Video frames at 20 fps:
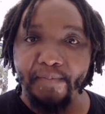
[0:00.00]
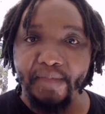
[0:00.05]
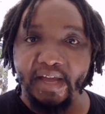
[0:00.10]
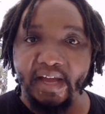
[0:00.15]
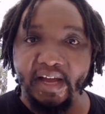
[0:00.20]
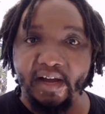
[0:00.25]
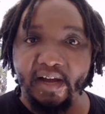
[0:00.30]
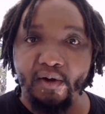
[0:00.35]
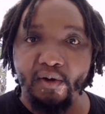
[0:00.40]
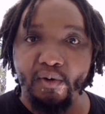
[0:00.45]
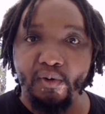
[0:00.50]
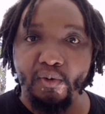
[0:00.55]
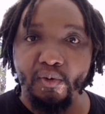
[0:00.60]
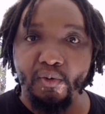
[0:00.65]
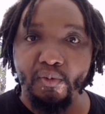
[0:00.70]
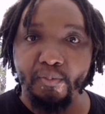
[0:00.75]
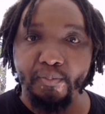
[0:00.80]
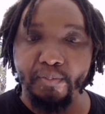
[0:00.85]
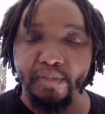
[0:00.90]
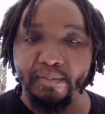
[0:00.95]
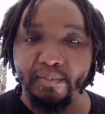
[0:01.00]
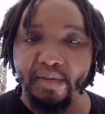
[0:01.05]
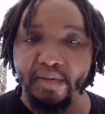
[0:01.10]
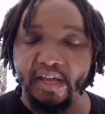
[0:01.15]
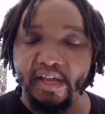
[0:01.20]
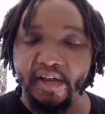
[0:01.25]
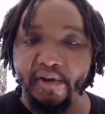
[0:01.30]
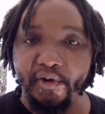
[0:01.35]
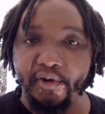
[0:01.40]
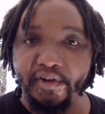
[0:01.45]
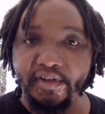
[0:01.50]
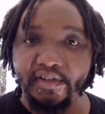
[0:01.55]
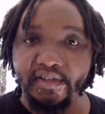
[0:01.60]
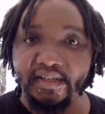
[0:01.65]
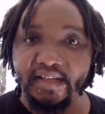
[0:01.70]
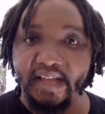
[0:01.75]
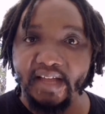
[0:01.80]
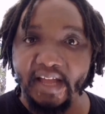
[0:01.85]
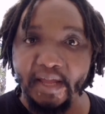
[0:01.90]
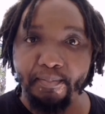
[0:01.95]
how people are not
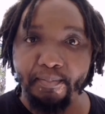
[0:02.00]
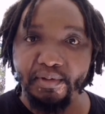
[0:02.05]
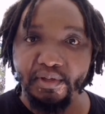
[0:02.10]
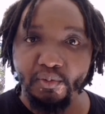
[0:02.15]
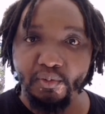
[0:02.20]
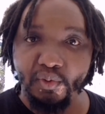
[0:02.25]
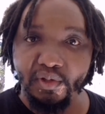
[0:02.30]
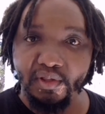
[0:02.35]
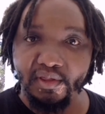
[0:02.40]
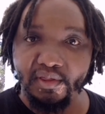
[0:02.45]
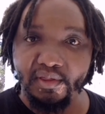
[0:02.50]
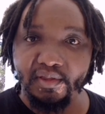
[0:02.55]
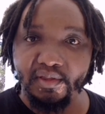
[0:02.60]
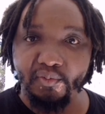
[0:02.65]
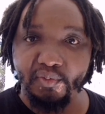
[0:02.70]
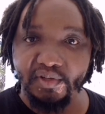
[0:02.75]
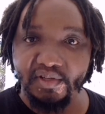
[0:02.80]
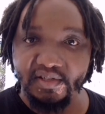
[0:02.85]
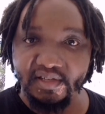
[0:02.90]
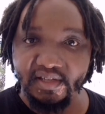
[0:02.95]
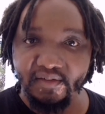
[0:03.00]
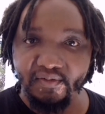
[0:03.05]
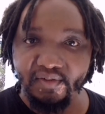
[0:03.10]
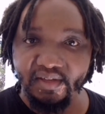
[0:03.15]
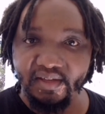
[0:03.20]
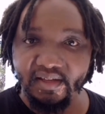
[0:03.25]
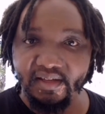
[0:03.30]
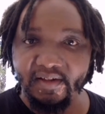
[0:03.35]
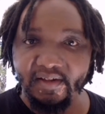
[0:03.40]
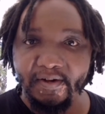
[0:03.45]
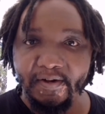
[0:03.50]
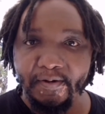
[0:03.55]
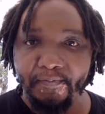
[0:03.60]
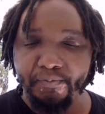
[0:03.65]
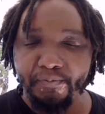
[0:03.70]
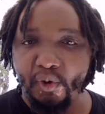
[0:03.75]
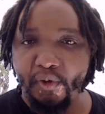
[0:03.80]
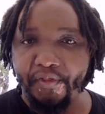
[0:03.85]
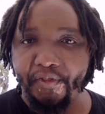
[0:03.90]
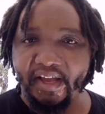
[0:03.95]
happy with receiving
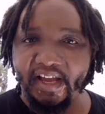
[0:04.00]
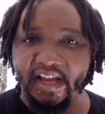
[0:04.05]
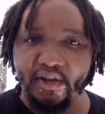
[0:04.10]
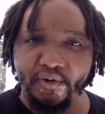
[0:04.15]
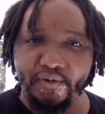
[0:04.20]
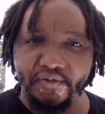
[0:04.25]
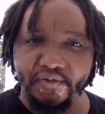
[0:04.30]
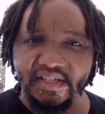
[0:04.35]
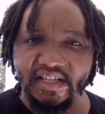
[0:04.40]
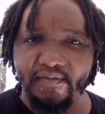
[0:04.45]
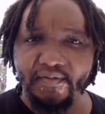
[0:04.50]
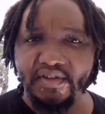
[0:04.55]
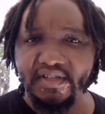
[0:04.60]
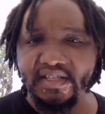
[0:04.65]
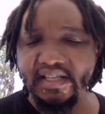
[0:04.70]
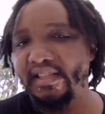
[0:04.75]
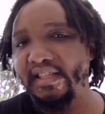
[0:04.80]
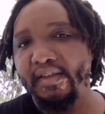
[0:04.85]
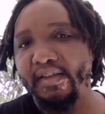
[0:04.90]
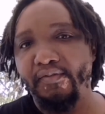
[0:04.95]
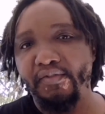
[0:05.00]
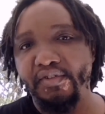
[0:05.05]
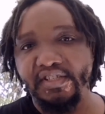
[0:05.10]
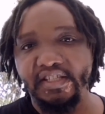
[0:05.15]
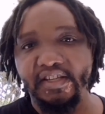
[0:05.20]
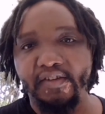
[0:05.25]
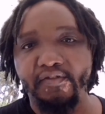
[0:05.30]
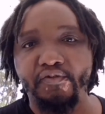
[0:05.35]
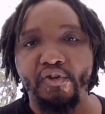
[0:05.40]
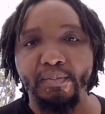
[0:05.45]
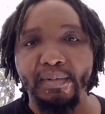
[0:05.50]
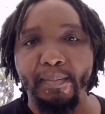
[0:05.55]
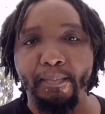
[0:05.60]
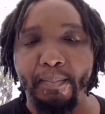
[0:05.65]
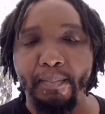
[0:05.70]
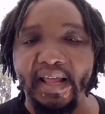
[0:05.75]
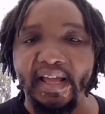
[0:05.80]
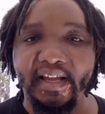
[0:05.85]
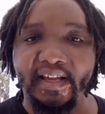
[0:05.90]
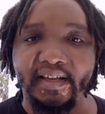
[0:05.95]
or the kind of service that they've received from a
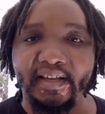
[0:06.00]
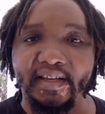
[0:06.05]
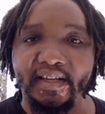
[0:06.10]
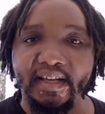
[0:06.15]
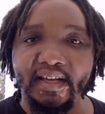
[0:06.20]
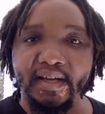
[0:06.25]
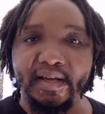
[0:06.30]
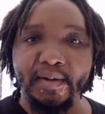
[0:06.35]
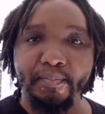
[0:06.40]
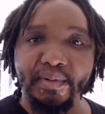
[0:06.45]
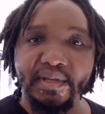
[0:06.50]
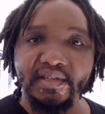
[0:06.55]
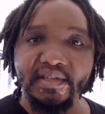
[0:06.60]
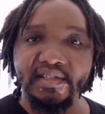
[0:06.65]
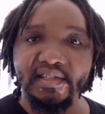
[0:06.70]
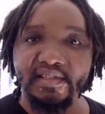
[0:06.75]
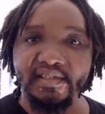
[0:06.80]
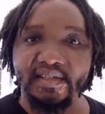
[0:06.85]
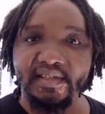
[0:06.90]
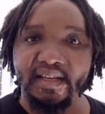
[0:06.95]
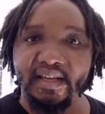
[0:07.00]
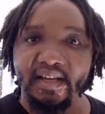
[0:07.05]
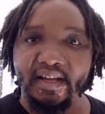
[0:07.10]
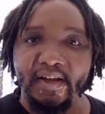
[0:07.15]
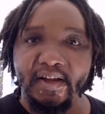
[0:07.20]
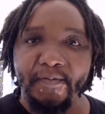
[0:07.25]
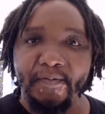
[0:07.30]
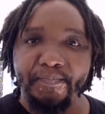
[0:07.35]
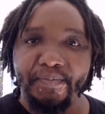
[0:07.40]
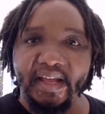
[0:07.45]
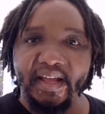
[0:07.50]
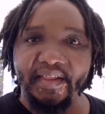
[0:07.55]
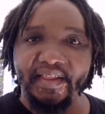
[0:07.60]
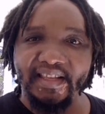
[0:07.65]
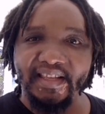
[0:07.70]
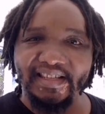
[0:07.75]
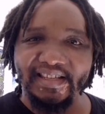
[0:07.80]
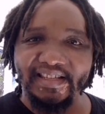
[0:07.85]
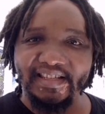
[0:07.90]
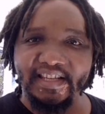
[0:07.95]
Black business, and
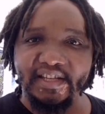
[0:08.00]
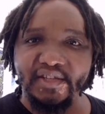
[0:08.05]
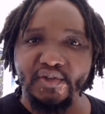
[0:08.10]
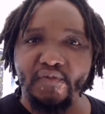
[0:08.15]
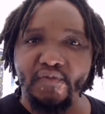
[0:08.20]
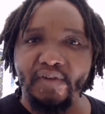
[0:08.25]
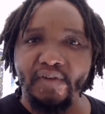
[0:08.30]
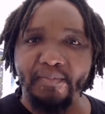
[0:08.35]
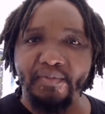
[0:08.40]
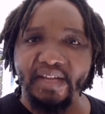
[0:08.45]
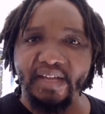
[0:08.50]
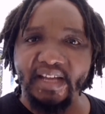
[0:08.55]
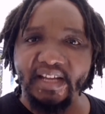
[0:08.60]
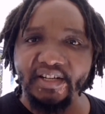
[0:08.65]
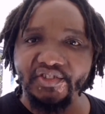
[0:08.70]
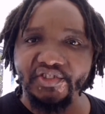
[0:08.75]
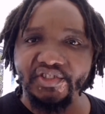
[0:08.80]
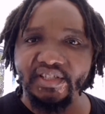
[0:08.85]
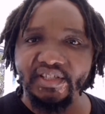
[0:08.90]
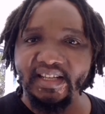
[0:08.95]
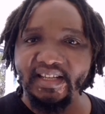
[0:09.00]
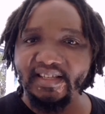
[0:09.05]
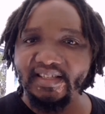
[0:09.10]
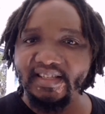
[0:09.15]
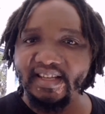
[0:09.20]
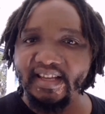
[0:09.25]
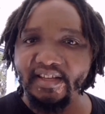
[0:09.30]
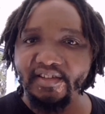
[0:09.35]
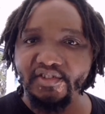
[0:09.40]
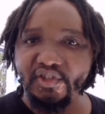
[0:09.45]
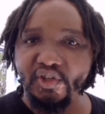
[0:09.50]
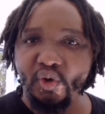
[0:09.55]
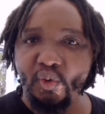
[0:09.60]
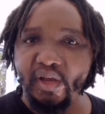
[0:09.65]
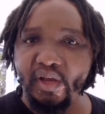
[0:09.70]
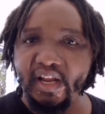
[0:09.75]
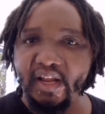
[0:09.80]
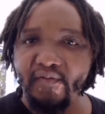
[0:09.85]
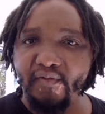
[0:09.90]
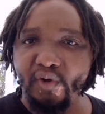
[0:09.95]
there's a sense of apprehension, anxiety or
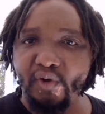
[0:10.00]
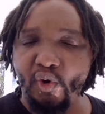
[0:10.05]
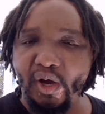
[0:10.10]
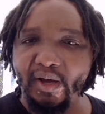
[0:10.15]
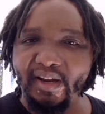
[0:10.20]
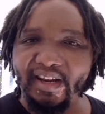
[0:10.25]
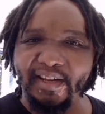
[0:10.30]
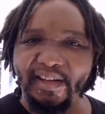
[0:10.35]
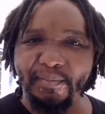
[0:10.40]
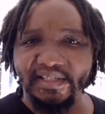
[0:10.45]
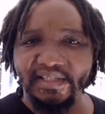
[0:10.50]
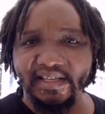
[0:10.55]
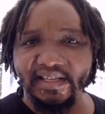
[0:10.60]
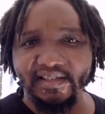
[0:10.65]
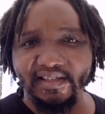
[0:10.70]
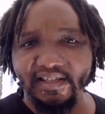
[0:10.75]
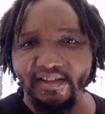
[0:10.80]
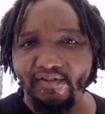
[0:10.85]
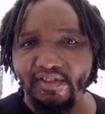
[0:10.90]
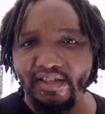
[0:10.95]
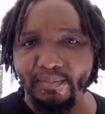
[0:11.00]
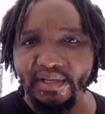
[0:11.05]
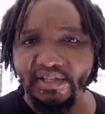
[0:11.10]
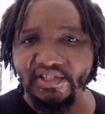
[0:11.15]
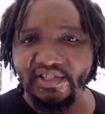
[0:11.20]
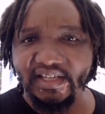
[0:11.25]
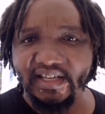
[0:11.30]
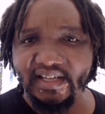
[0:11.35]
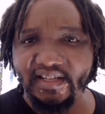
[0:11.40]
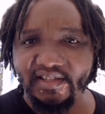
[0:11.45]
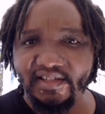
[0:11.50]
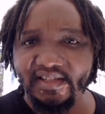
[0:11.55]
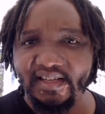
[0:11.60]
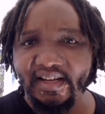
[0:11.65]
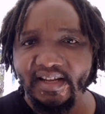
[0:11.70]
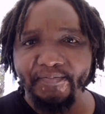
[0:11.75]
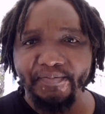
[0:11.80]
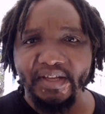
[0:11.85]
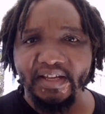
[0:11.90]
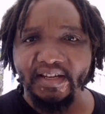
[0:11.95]
whatever, or let me just give them a chance
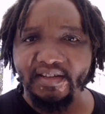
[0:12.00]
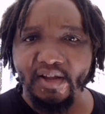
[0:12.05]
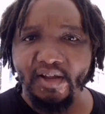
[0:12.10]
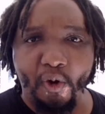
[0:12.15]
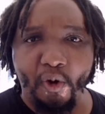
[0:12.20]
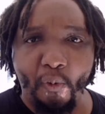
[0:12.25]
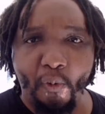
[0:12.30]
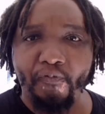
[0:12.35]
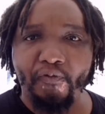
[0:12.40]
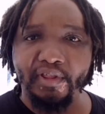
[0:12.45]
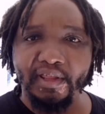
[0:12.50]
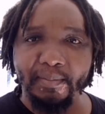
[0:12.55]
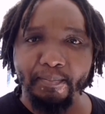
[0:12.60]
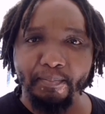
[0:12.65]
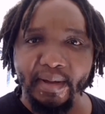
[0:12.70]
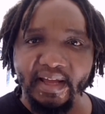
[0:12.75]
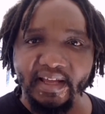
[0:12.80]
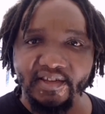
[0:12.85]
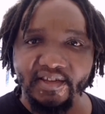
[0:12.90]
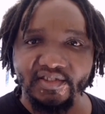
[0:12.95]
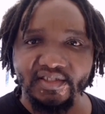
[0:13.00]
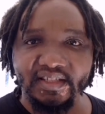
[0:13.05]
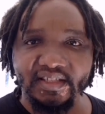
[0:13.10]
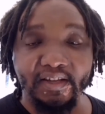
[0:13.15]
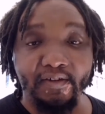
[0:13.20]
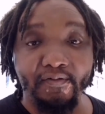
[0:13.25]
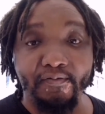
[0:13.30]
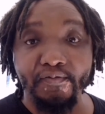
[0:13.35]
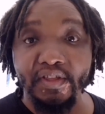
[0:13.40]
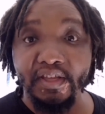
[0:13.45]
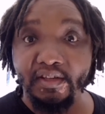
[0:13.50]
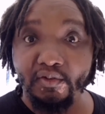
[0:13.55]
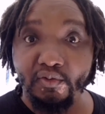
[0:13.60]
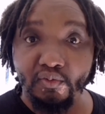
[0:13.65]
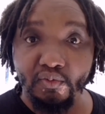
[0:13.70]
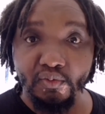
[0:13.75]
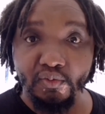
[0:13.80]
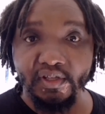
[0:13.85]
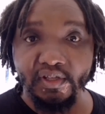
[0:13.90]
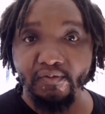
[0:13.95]
and hope for the best. If they
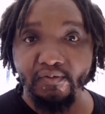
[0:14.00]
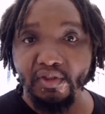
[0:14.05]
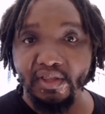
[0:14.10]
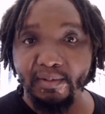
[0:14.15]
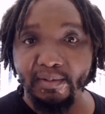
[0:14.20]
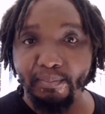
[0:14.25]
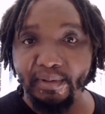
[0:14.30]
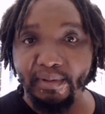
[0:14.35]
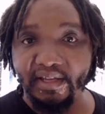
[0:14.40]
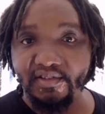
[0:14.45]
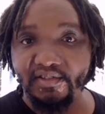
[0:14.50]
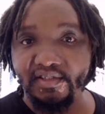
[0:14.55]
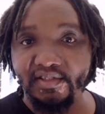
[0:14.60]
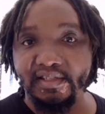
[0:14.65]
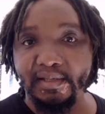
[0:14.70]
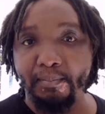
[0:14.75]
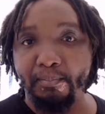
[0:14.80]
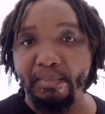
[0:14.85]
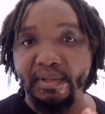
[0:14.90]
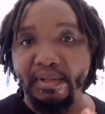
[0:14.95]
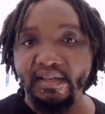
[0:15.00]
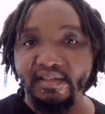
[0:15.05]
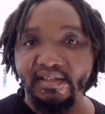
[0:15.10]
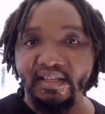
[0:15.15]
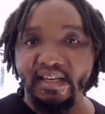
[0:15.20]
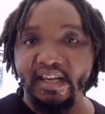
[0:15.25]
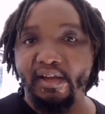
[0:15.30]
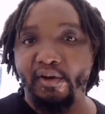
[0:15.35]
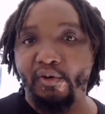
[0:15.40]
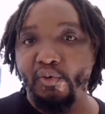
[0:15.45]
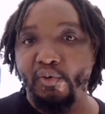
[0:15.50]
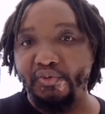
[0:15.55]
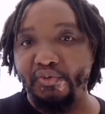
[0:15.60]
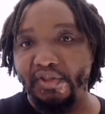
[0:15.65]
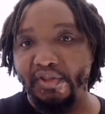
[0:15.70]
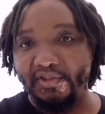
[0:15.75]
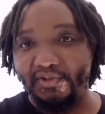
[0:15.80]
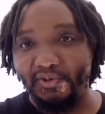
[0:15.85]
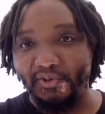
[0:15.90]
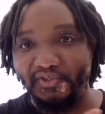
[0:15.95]
do give you the best, it's a big deal. I go to
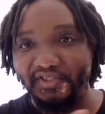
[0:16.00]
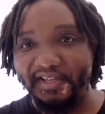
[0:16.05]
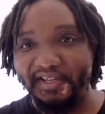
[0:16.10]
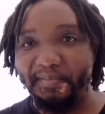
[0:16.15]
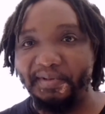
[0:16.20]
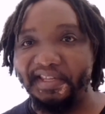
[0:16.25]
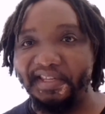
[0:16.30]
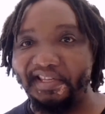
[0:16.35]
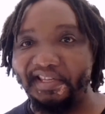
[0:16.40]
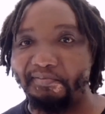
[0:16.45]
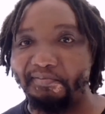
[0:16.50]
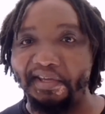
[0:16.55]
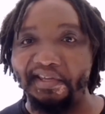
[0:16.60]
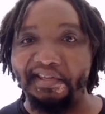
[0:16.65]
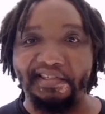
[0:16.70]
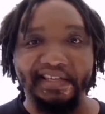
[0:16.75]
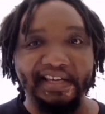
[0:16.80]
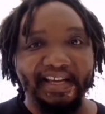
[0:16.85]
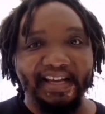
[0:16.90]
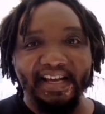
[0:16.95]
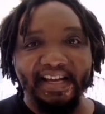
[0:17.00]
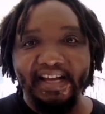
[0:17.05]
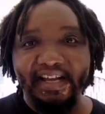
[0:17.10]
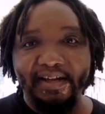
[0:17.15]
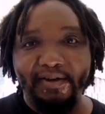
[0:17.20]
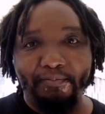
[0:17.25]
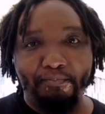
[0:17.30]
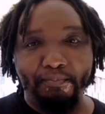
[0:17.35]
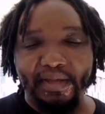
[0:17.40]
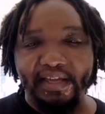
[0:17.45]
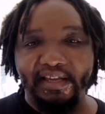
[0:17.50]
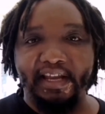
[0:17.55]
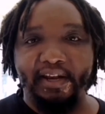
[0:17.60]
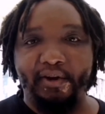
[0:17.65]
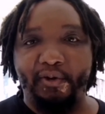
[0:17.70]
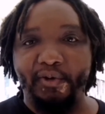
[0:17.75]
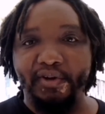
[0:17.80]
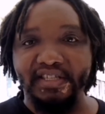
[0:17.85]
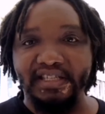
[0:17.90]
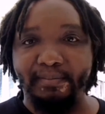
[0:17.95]
the social media space, make a
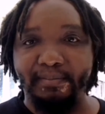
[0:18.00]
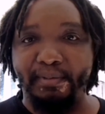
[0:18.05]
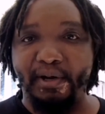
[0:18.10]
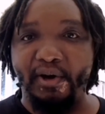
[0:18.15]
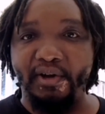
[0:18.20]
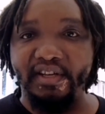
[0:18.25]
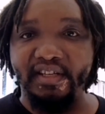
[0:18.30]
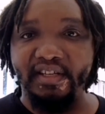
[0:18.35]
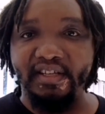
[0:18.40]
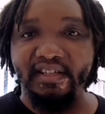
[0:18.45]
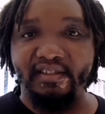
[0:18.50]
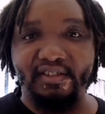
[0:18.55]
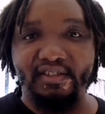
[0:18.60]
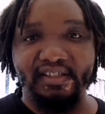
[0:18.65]
noise about it,